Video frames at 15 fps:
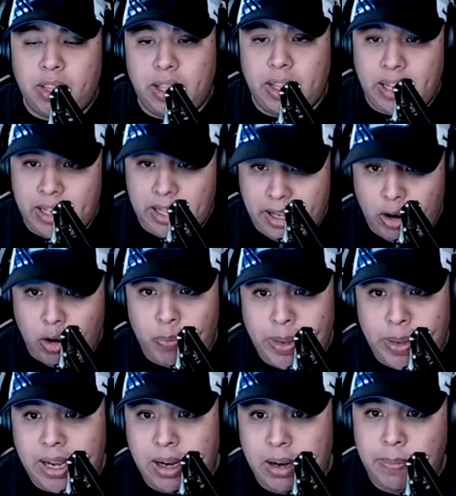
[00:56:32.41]
in the
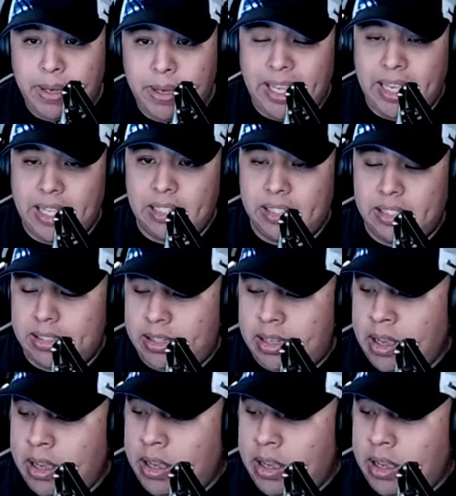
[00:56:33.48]
Open Cup against